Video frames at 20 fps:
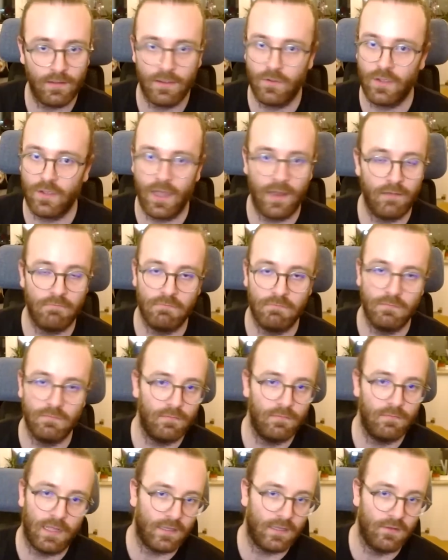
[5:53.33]
You
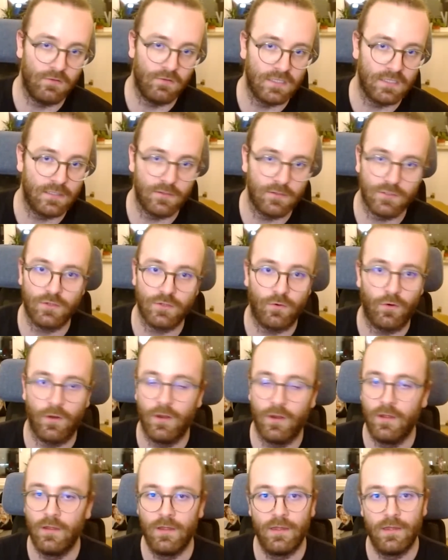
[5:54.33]
can use it to
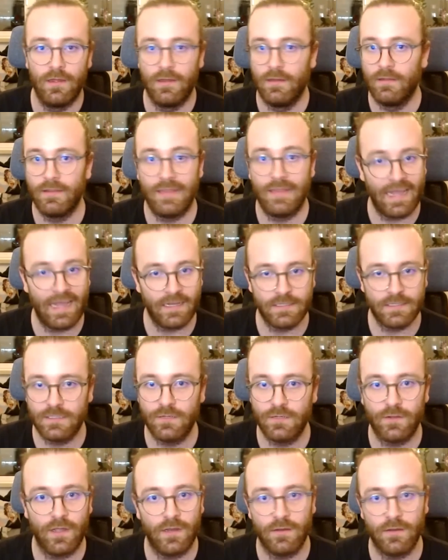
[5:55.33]
store
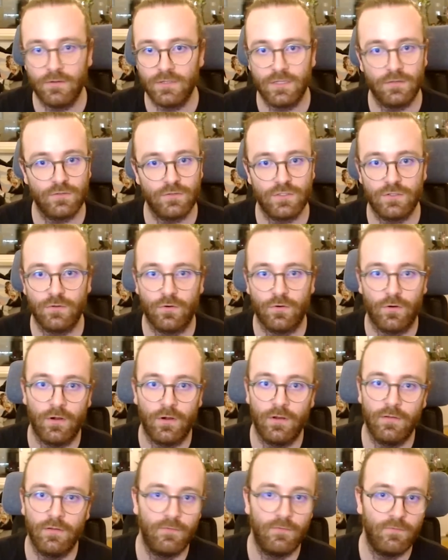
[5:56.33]
text, you can use it to
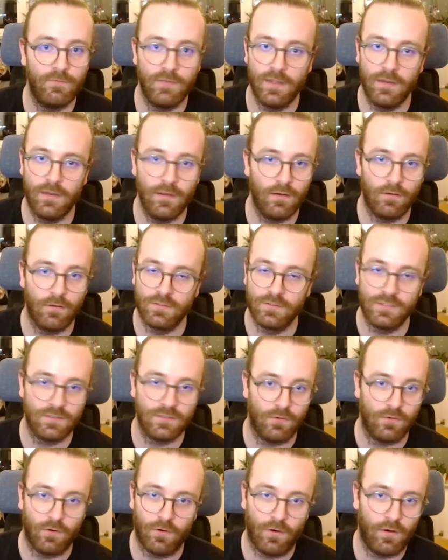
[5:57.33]
store videos
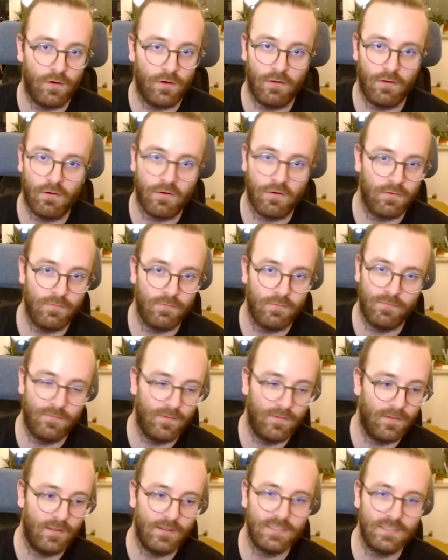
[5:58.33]
or
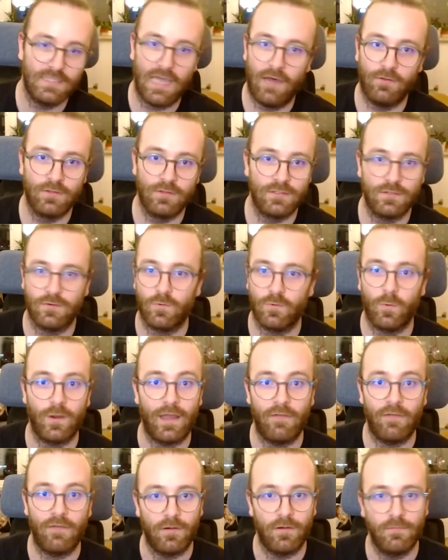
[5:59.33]
sounds or
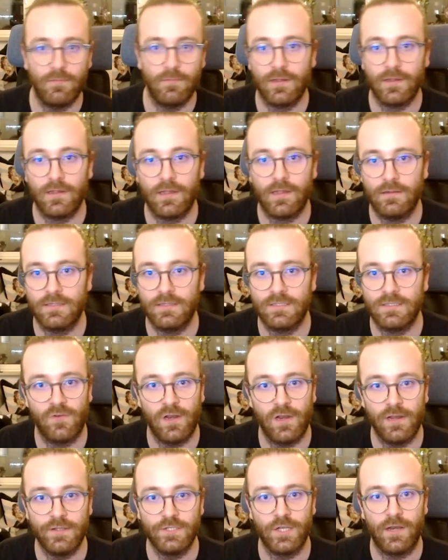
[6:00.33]
whatever. It's
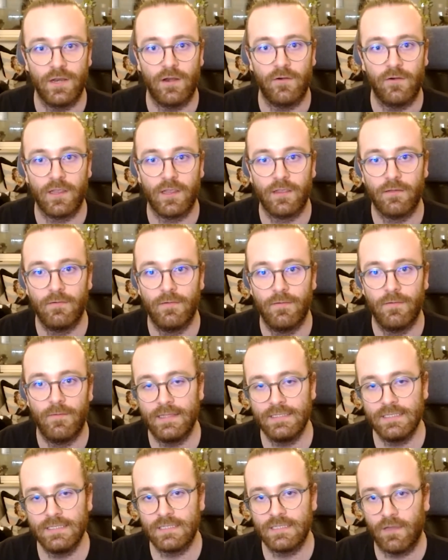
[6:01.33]
really generic.
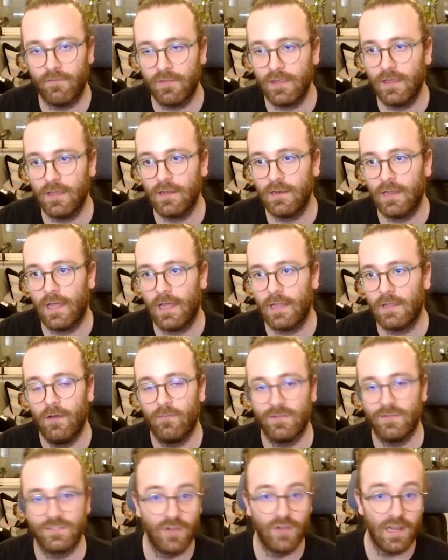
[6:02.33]
This is something that
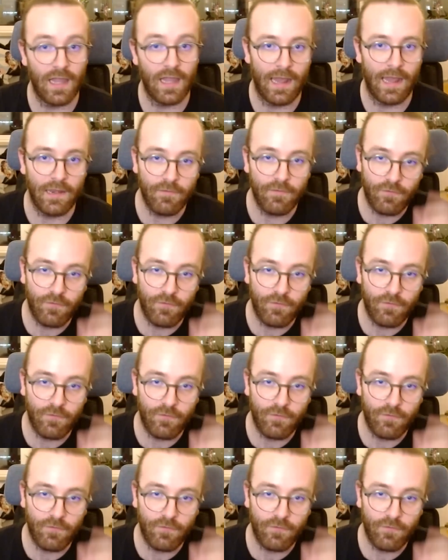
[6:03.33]
was really heavy